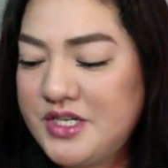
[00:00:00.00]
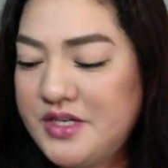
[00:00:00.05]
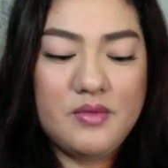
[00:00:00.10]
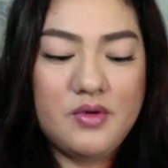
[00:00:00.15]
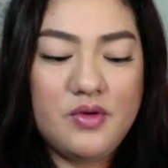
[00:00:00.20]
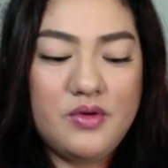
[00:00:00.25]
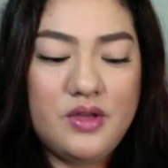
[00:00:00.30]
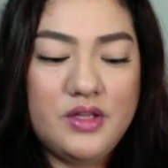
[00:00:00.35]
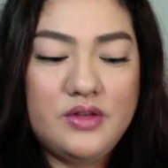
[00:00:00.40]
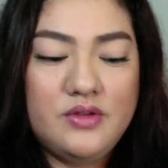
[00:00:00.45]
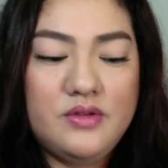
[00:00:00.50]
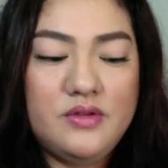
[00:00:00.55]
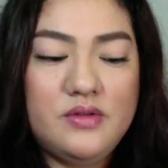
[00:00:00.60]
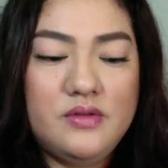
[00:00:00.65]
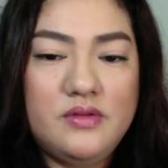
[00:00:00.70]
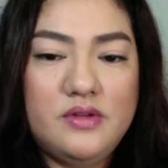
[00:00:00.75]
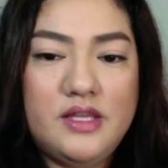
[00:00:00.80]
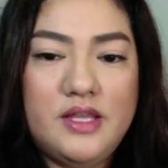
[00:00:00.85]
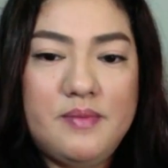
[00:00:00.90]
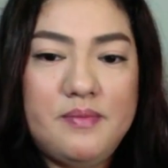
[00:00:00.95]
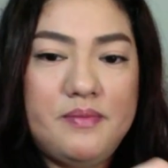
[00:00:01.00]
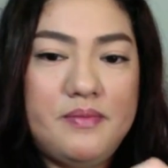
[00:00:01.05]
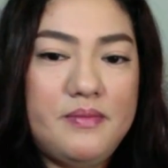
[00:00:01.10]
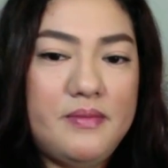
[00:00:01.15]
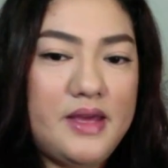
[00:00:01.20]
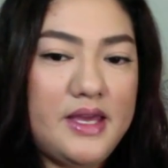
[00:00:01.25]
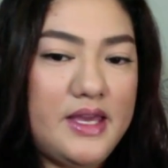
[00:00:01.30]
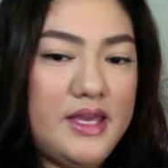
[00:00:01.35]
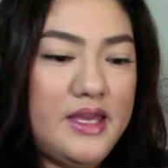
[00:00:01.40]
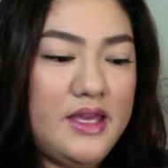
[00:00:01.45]
I'm going to dip
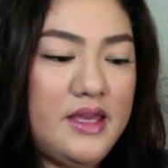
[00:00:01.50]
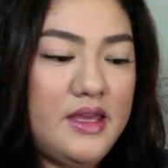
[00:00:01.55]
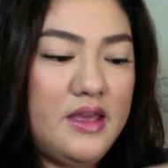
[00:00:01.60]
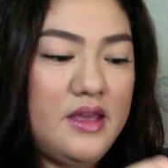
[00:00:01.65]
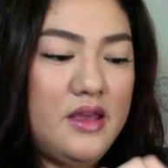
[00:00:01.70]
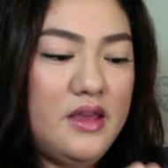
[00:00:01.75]
my